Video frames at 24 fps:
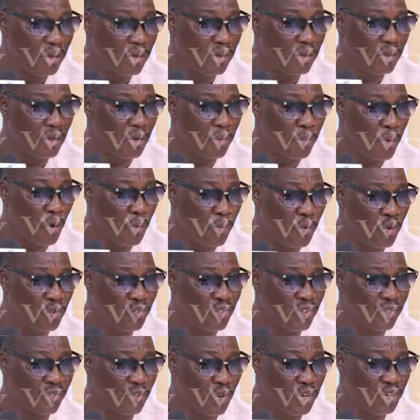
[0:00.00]
The purpose
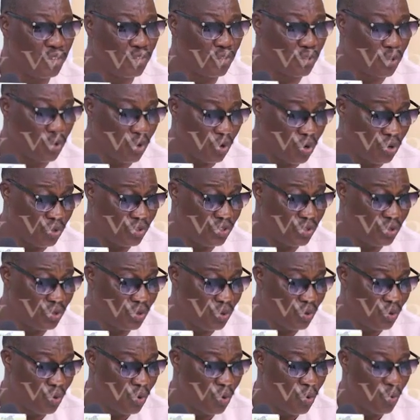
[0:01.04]
of going to court
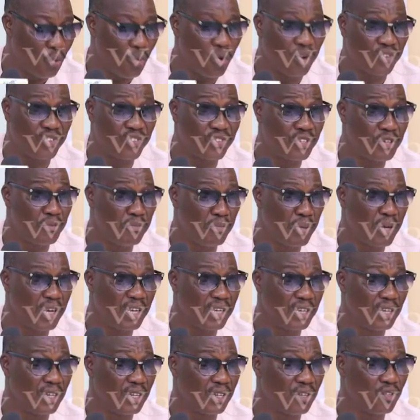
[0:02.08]
was simply
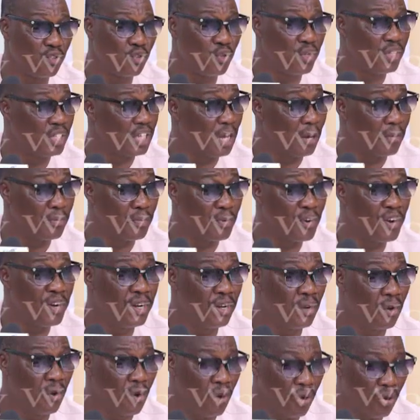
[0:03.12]
to interpret
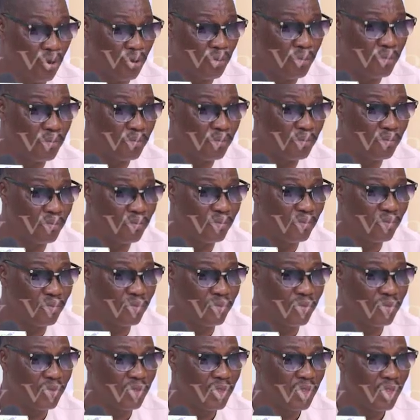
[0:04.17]
the law,
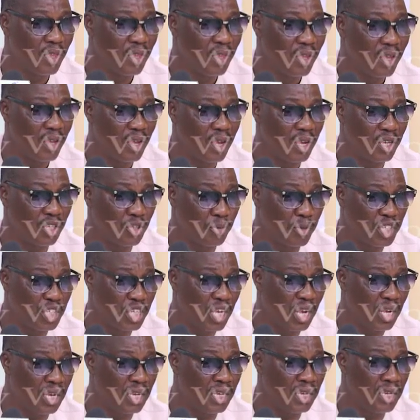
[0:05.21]

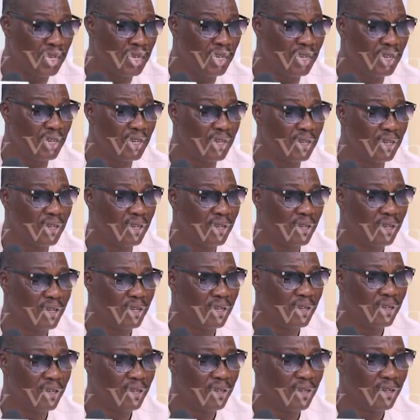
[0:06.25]
especially
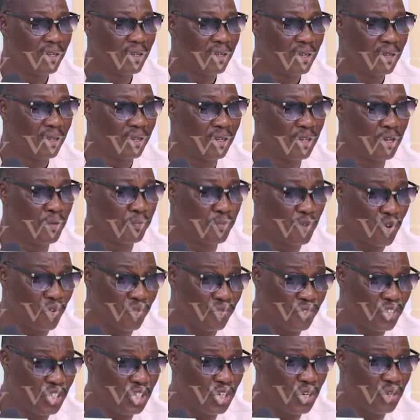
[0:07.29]
the
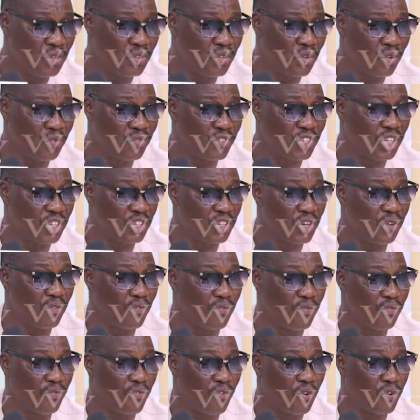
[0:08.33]
provisions of Section
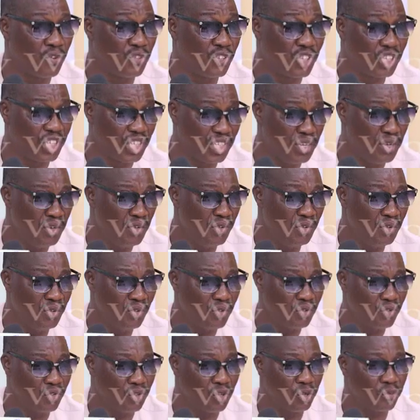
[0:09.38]
14,
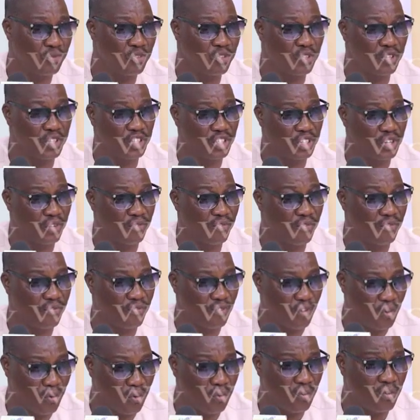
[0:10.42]
subsection
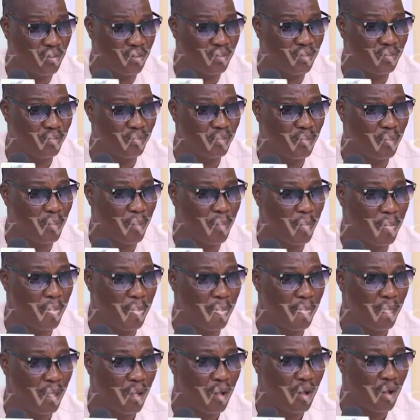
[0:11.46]
4
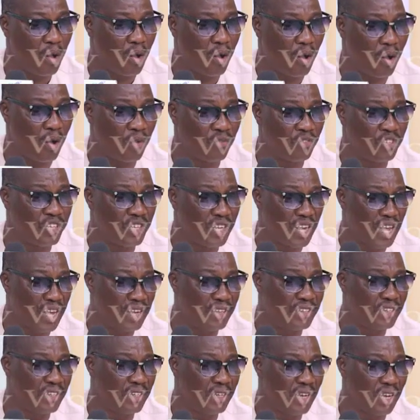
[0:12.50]
of the
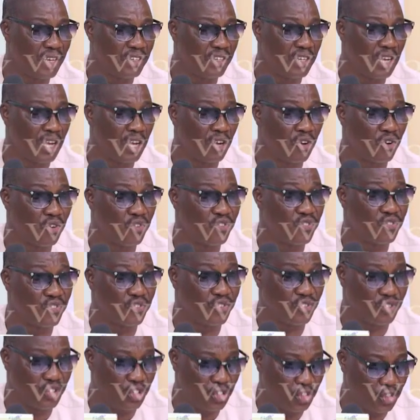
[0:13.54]
1999
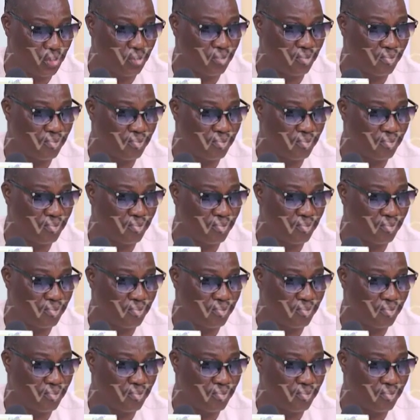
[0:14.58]
Constitution,